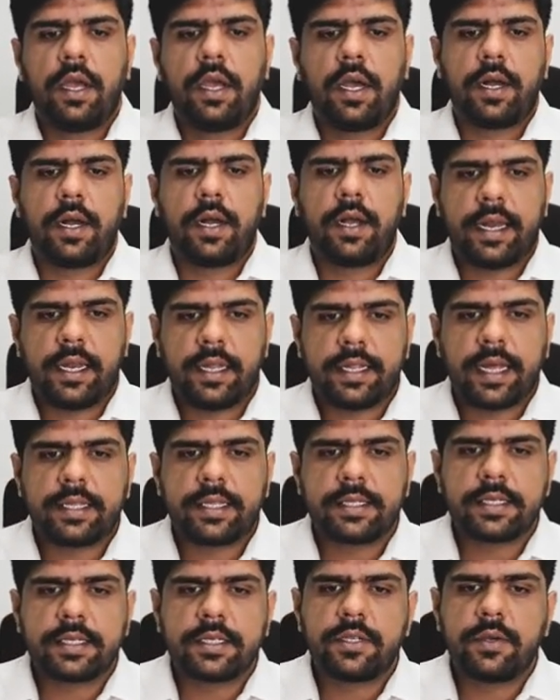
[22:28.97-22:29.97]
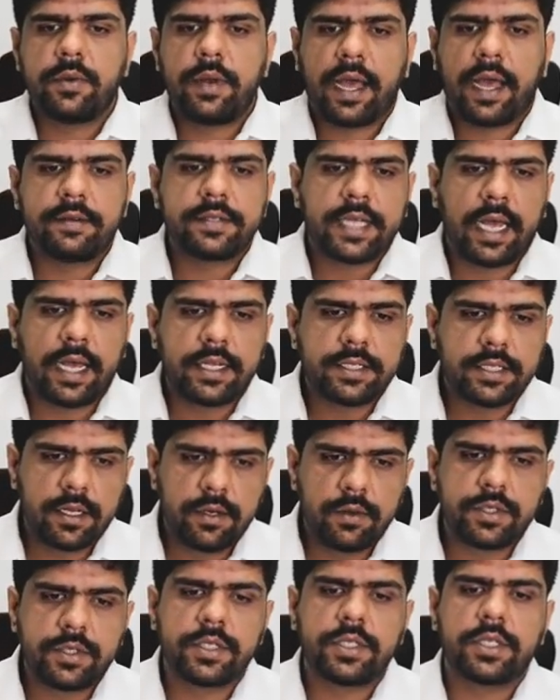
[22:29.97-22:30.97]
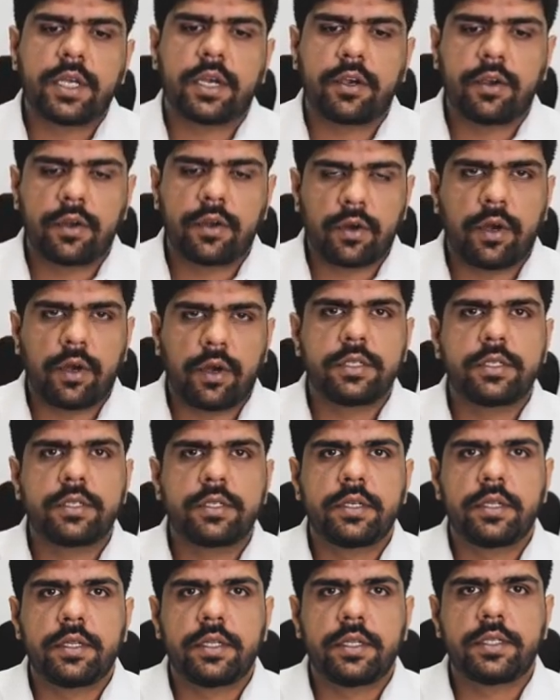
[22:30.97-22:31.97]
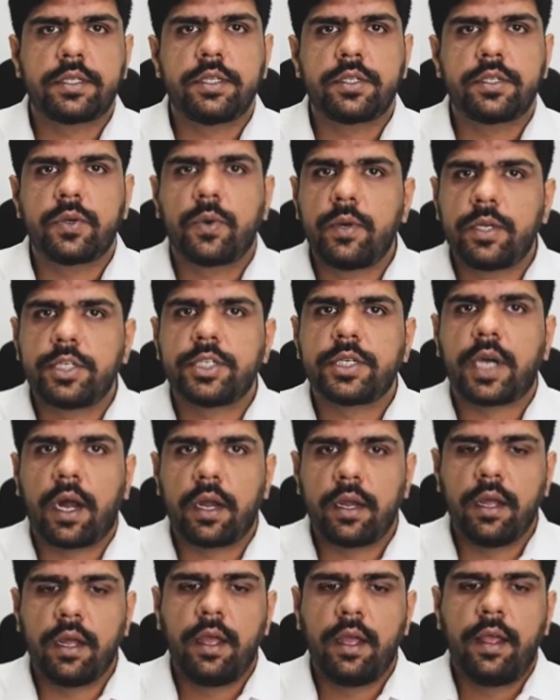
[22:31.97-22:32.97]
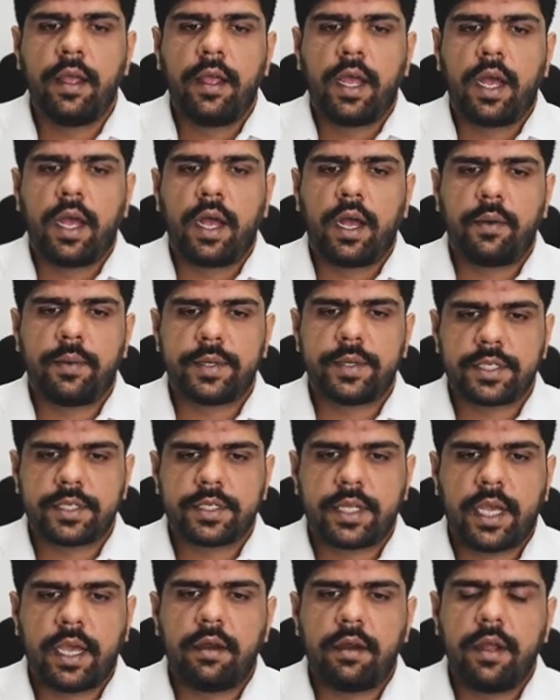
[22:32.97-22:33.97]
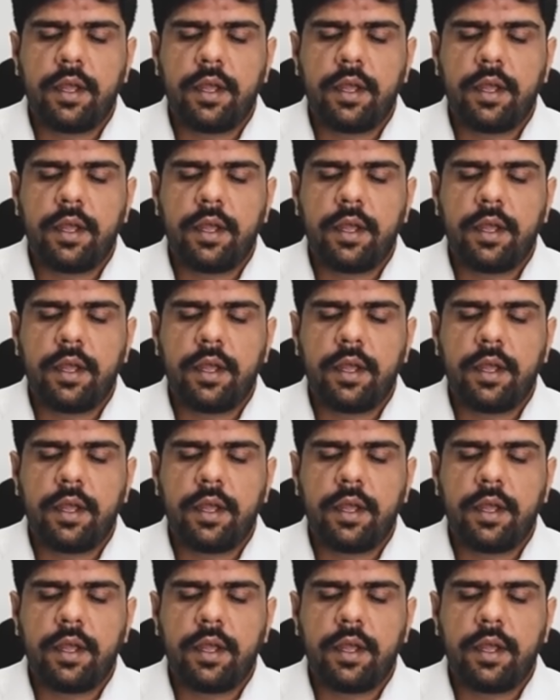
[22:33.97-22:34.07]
Uh, and in that sense, you will have SaaS solutions across this, this whole chart, uh, which is there.